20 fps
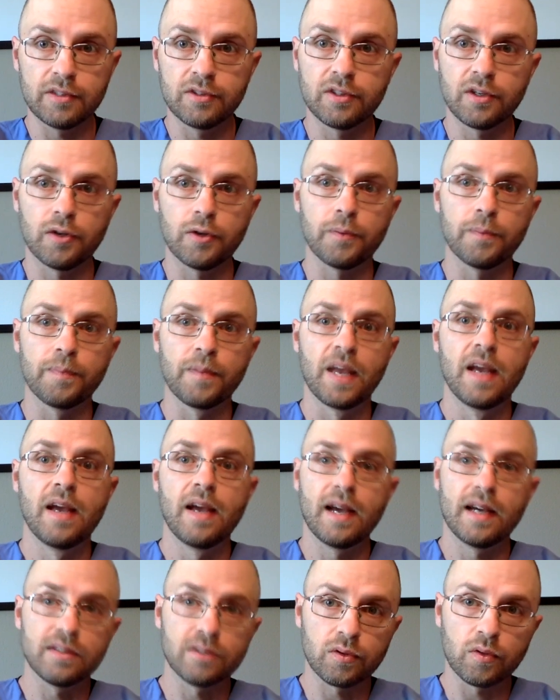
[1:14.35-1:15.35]
So
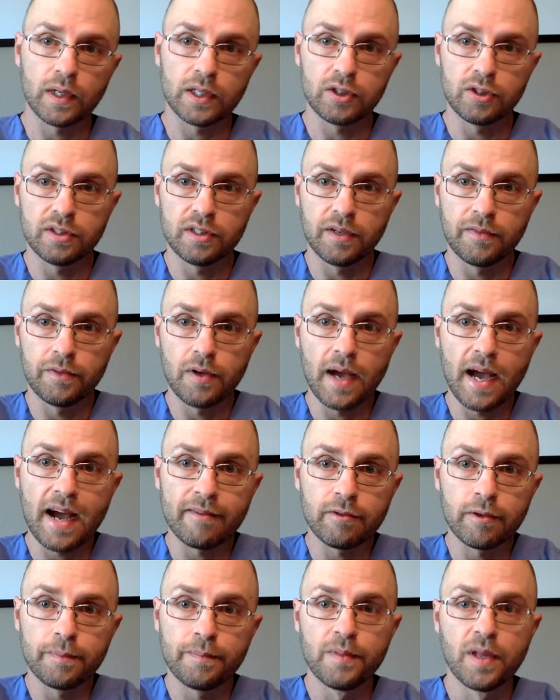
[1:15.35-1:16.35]
ask the questions if you
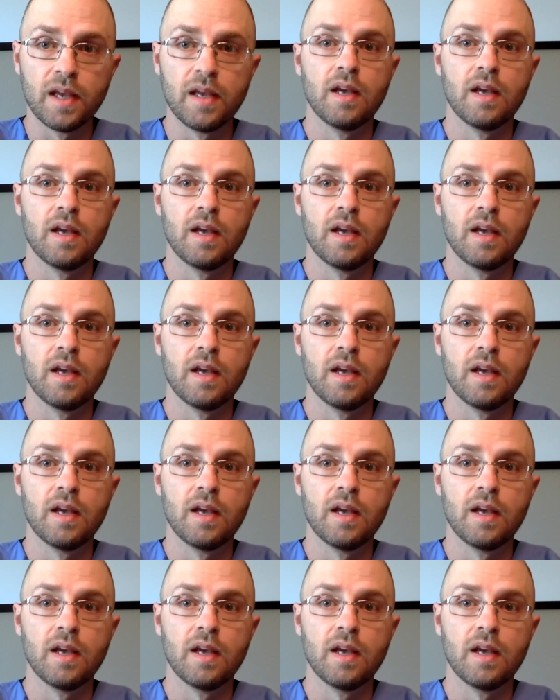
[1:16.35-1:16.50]
have them.